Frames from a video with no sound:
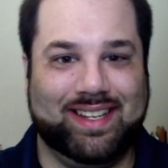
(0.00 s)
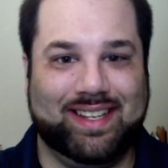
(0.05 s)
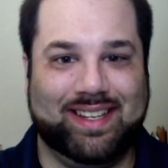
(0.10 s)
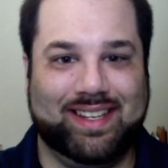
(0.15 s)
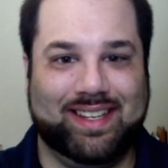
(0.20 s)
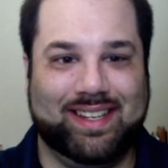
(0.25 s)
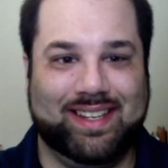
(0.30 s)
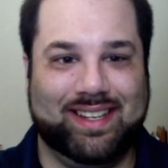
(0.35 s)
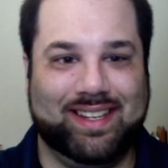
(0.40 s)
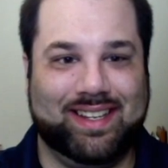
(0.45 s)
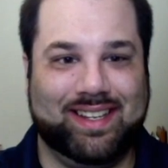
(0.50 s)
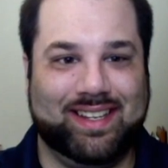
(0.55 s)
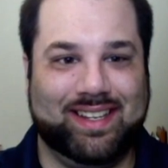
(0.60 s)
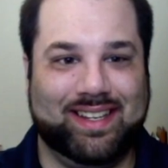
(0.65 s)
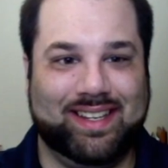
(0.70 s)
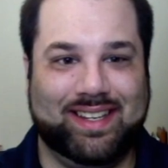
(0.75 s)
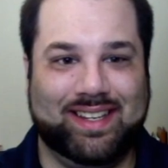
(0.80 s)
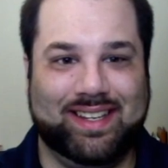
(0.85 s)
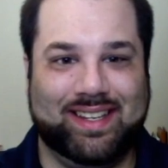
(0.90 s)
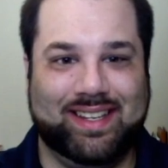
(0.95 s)

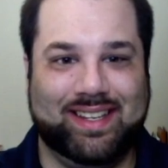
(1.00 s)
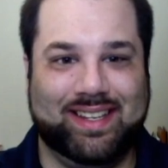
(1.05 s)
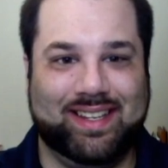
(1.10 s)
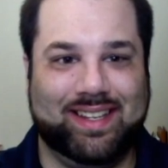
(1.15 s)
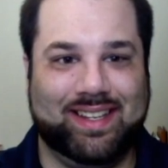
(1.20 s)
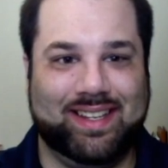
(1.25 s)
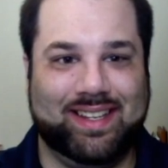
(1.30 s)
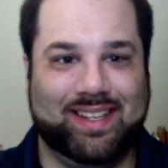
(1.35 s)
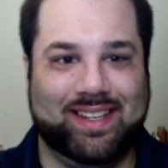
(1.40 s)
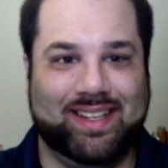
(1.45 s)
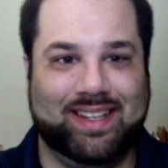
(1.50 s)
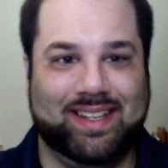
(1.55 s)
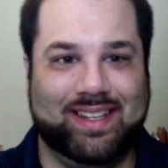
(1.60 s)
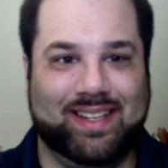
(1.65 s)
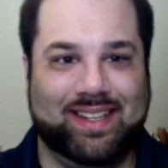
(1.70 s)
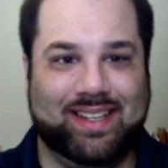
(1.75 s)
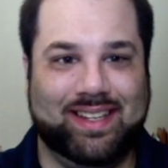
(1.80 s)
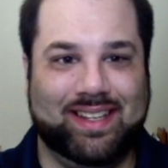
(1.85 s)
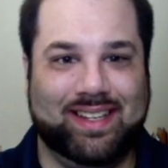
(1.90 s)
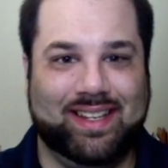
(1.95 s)

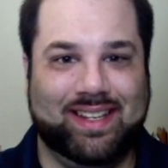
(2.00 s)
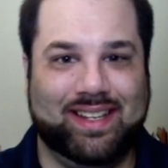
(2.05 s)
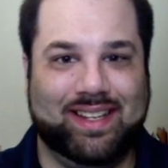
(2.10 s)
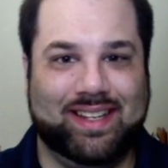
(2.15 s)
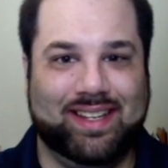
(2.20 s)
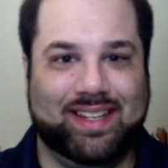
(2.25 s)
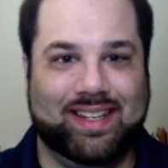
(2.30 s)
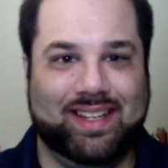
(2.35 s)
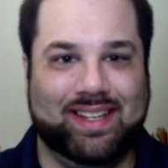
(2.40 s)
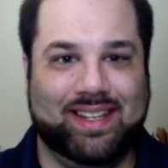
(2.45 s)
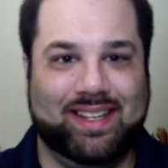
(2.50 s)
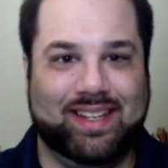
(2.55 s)
Nothing is said.